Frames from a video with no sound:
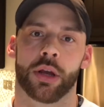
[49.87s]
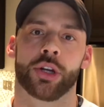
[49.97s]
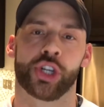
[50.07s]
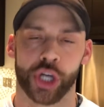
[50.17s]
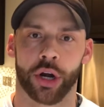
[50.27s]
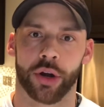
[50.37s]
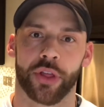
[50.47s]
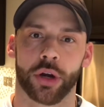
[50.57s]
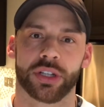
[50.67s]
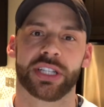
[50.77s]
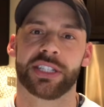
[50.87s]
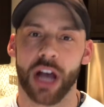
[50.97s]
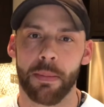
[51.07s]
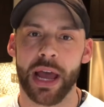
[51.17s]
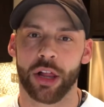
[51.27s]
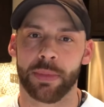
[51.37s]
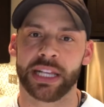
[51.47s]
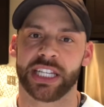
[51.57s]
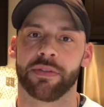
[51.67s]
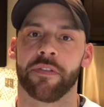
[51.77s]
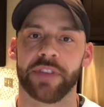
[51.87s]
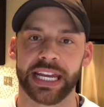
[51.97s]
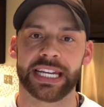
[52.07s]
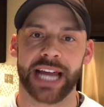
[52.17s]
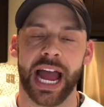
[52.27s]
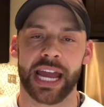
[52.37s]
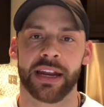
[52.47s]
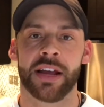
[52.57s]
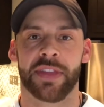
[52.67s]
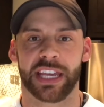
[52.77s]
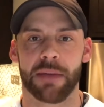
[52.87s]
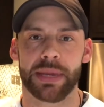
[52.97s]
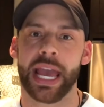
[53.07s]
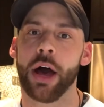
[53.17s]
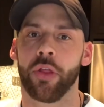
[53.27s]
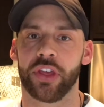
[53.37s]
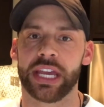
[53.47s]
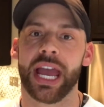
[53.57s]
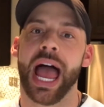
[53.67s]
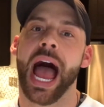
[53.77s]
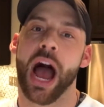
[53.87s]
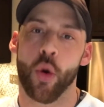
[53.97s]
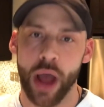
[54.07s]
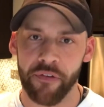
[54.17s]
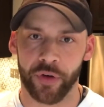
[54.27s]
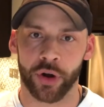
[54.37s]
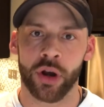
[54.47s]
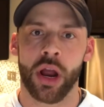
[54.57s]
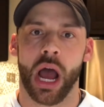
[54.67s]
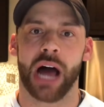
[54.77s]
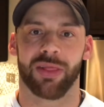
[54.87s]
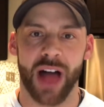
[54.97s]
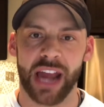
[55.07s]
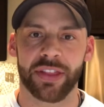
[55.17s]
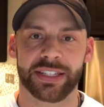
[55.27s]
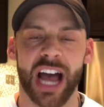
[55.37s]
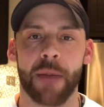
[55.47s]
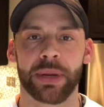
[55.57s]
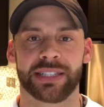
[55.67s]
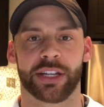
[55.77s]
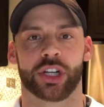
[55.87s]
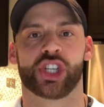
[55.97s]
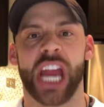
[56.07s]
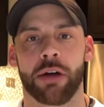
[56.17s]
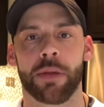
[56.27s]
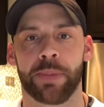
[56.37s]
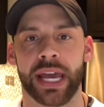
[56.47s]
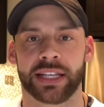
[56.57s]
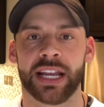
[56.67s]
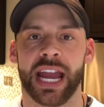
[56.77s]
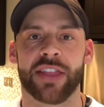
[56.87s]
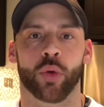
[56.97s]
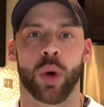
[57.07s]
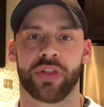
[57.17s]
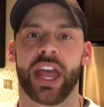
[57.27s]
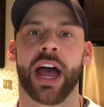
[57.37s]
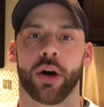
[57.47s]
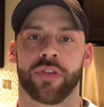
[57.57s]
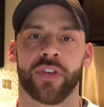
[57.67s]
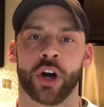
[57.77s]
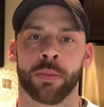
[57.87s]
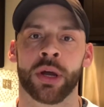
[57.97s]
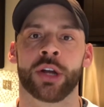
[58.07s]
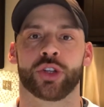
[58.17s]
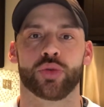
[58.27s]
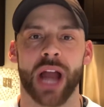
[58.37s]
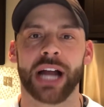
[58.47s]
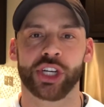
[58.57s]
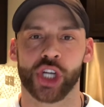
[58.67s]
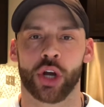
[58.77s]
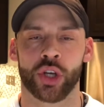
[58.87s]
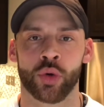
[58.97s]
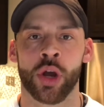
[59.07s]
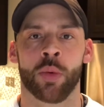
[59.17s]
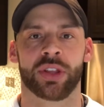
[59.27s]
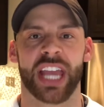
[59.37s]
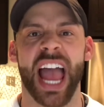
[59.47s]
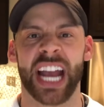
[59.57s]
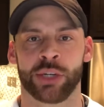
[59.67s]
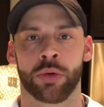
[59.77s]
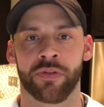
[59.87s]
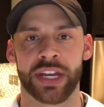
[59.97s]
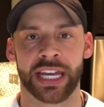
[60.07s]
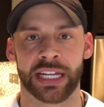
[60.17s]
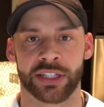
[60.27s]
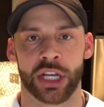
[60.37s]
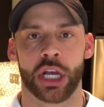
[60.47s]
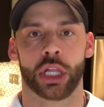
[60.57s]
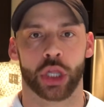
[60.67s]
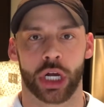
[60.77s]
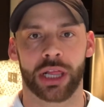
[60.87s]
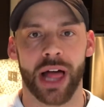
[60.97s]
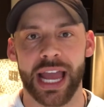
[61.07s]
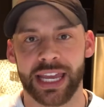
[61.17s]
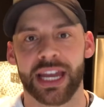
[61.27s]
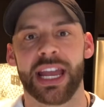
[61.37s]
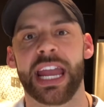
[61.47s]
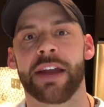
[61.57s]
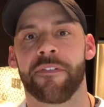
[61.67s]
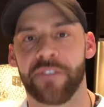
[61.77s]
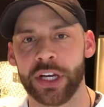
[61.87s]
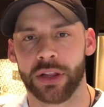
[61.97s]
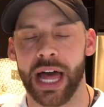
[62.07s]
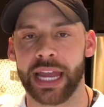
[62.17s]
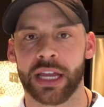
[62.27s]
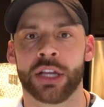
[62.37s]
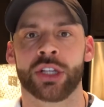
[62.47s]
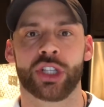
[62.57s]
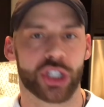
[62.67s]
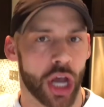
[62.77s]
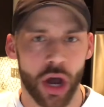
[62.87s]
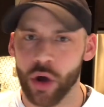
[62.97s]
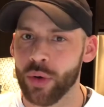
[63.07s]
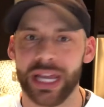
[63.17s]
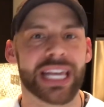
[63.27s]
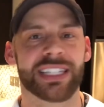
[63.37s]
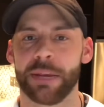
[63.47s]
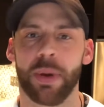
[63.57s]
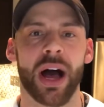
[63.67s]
Sure, there are some elements of a vegan diet that can be healthy. However, a lot of the topics that are cherry-picked in the What the Health film do not show you what the actual vegans look like and feel like. So, is it